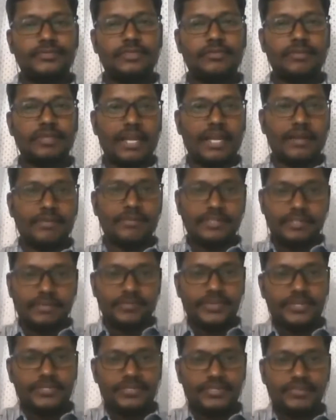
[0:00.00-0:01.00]
when I have an
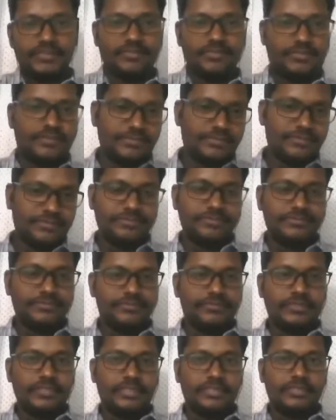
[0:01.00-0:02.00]
invitation,
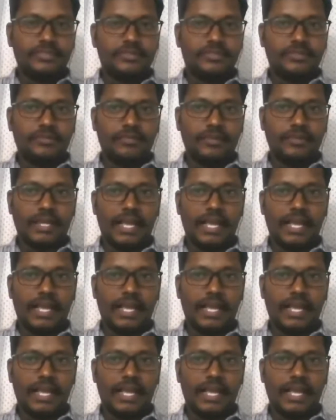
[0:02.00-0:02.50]
when